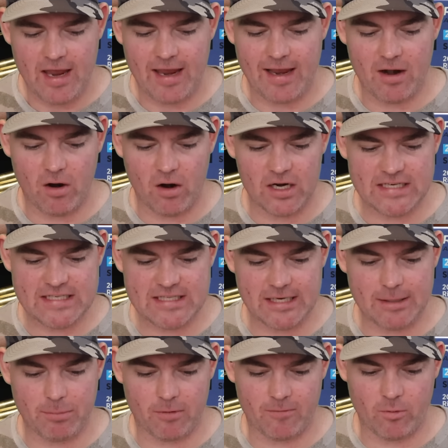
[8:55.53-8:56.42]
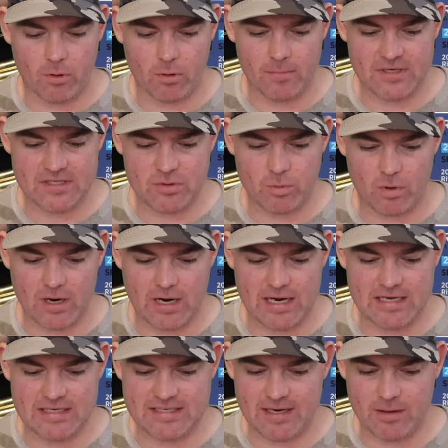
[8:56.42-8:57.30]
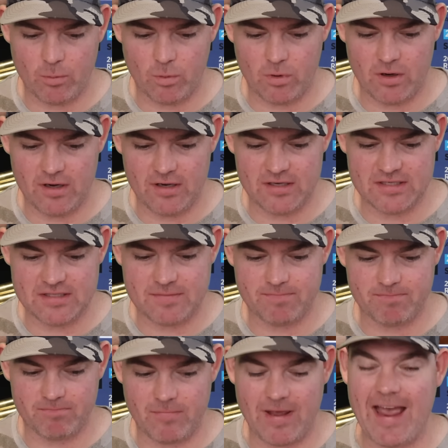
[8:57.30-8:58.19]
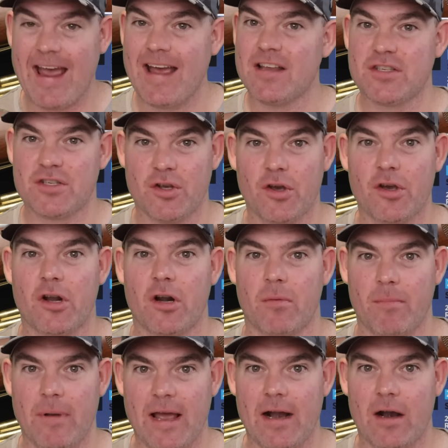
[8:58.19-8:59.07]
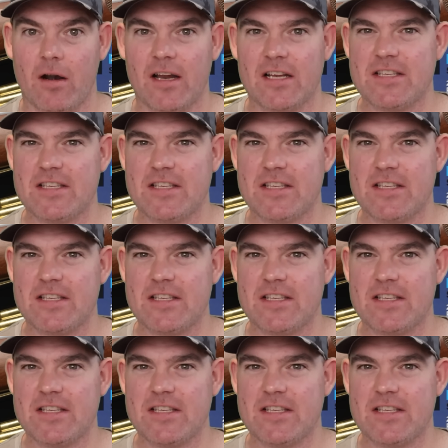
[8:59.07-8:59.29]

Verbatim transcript: And honestly, performance wise, it was as good or better.